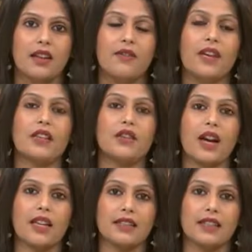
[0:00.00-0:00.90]
Fiat
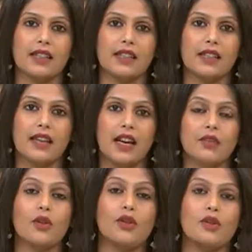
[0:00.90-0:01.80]
Chrysler
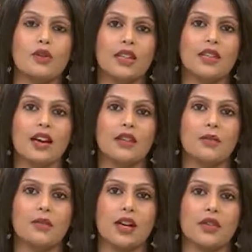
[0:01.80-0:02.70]
has also
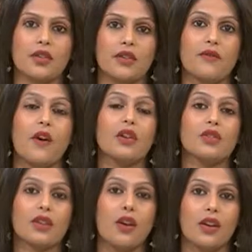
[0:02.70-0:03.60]
restarted production.
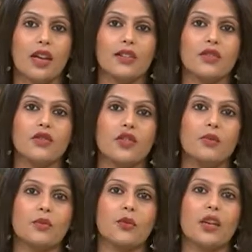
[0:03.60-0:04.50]
Foxconn has
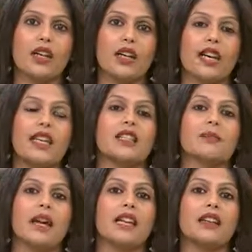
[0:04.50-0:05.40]
resumed work in
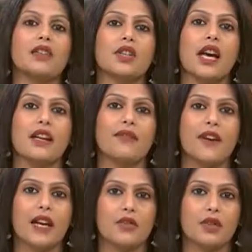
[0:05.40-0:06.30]
its mainland China
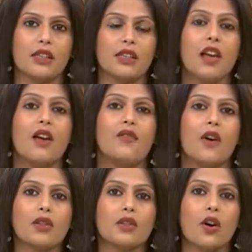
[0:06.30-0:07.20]
factories.
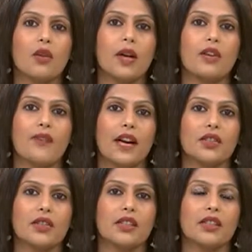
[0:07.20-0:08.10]
Foxconn
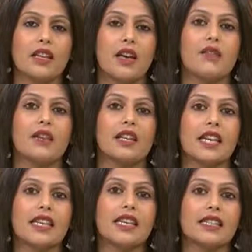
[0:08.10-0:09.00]
manufactures for
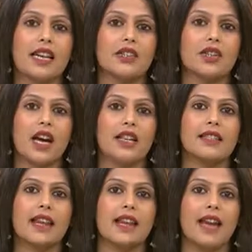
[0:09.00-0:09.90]
leading tech
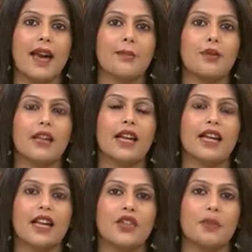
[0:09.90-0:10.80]
giants like Apple
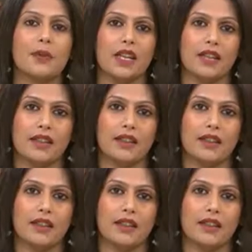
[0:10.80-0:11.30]
and HP.